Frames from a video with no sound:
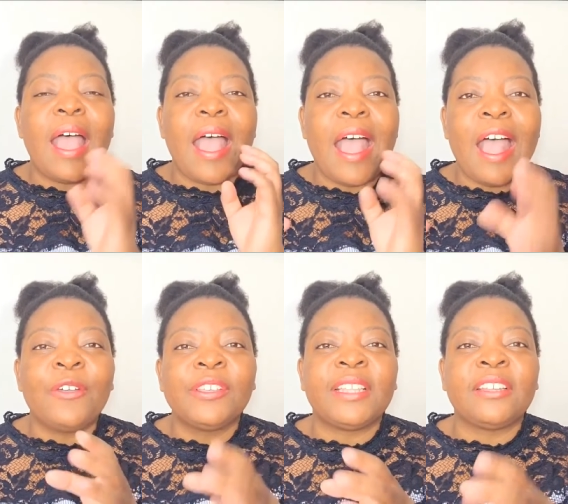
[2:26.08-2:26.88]

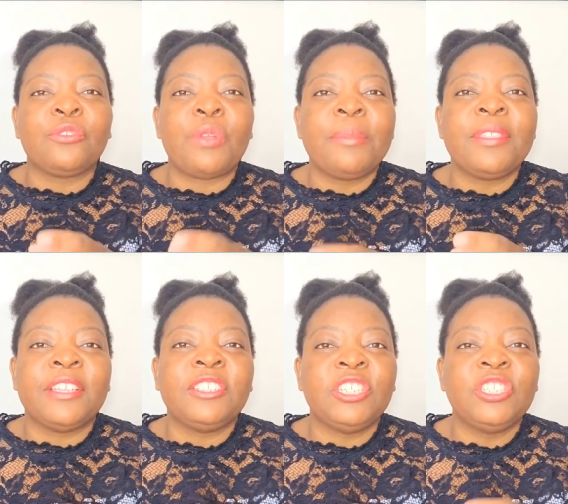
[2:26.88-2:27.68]
how is that grabbing
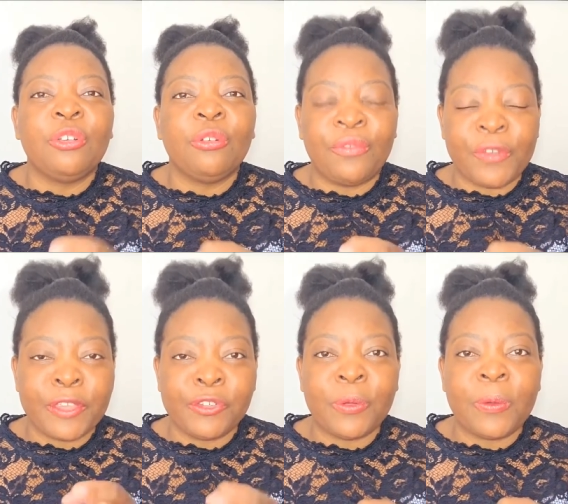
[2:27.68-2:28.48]
the attention of your
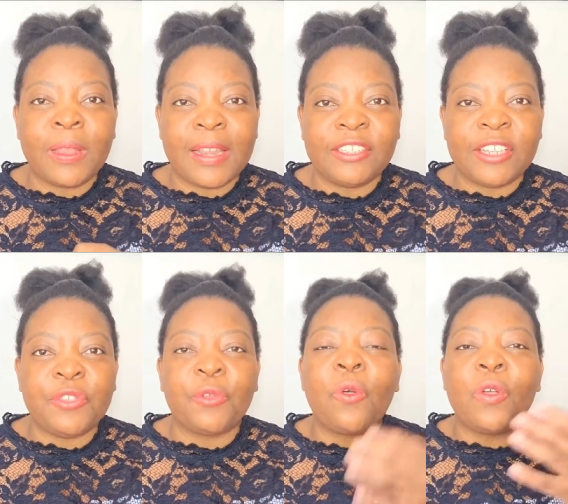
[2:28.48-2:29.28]
ideal client? Are
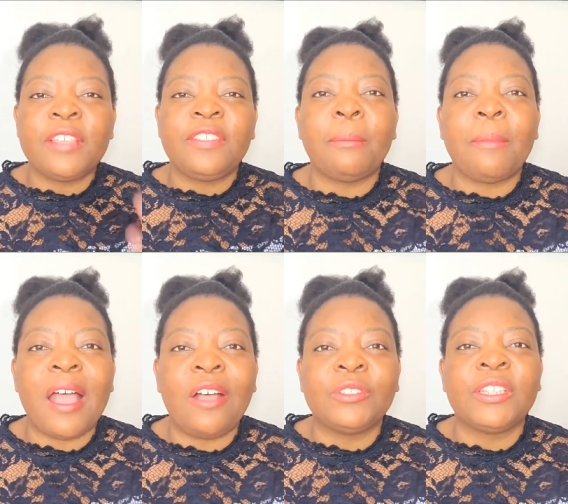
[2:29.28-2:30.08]
you calling them
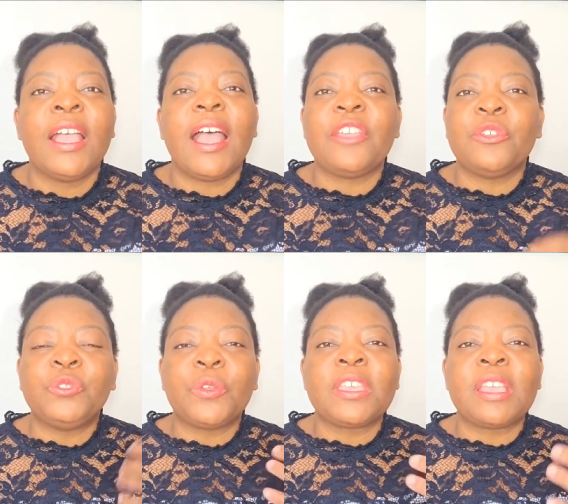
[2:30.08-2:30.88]
out? Are you
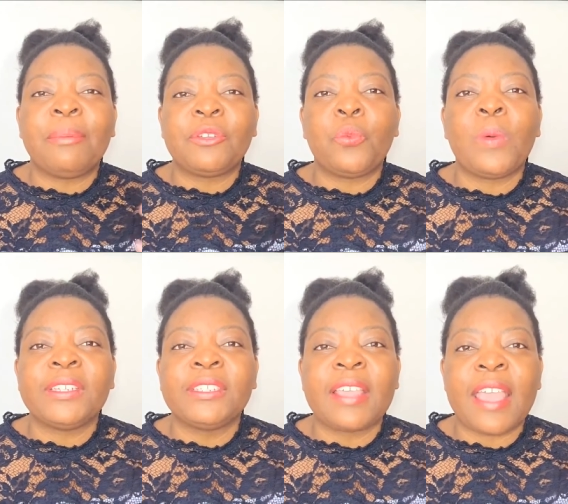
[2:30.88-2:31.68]
talking about
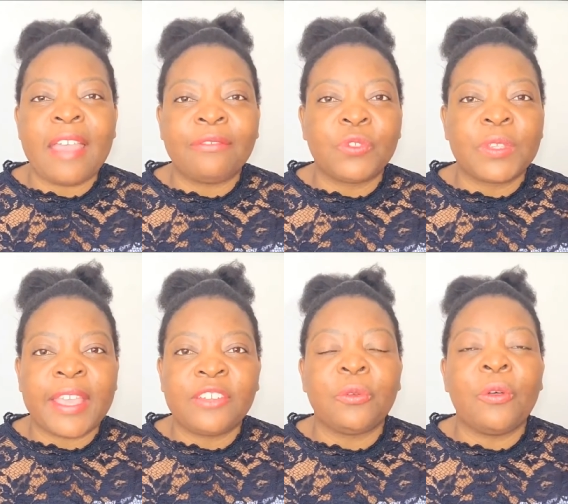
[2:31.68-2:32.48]
what they have to
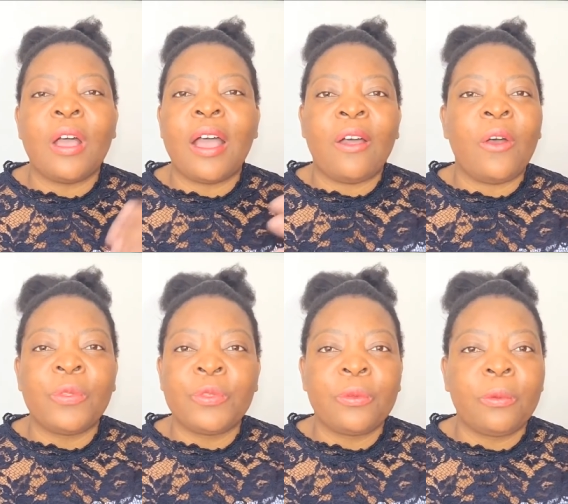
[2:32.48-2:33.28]
get, or
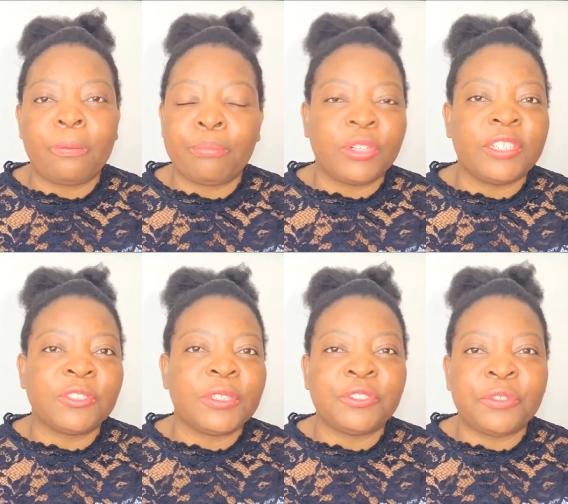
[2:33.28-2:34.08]
how you product
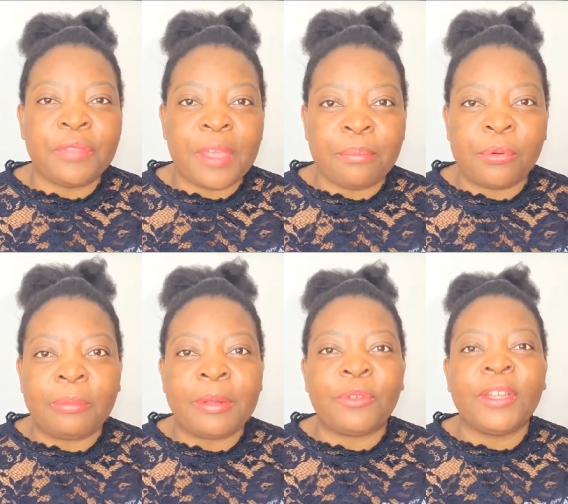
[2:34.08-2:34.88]
is going to solve their
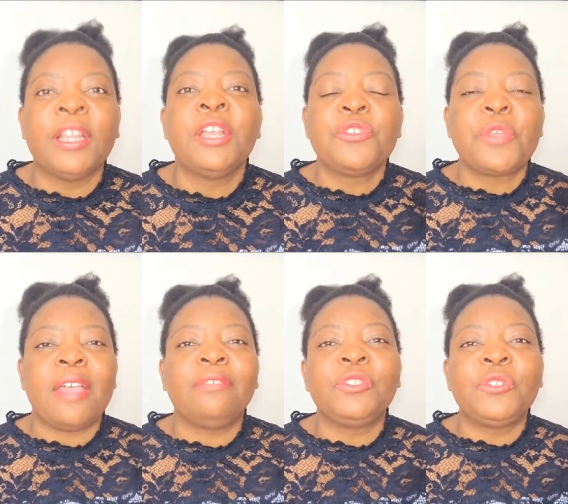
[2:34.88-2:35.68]
problem, right? You
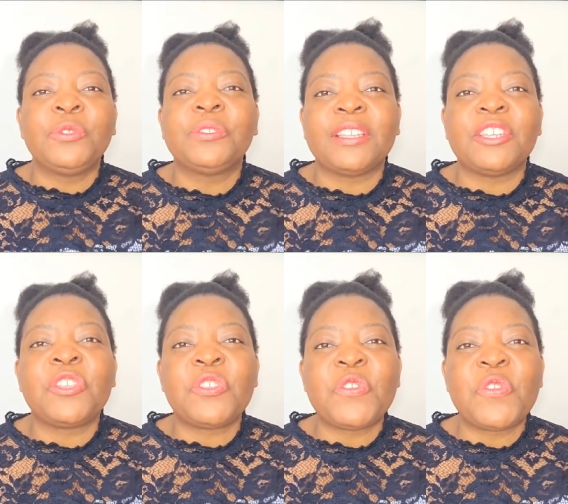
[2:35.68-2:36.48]
have to use that
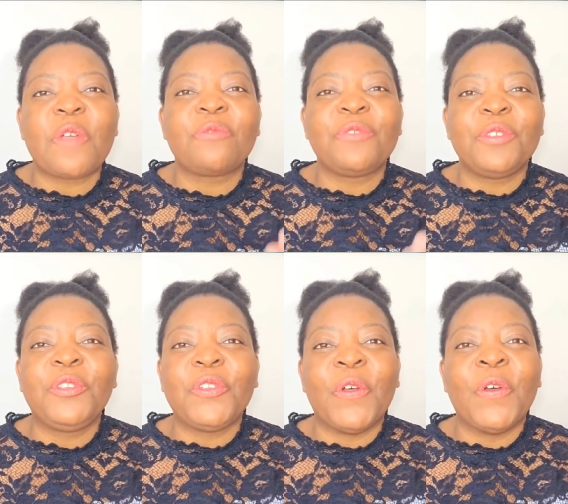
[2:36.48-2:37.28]
in your
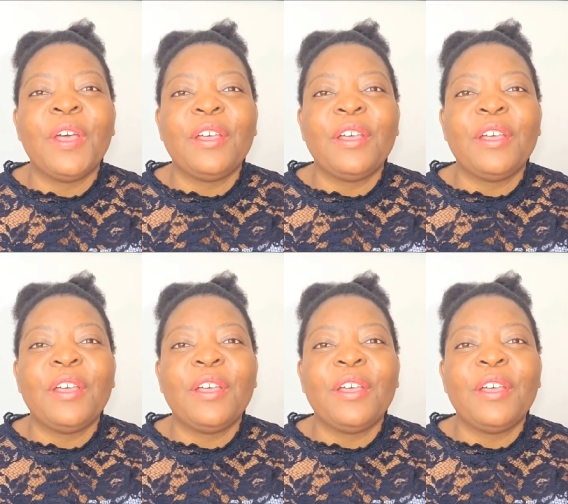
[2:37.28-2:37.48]
video,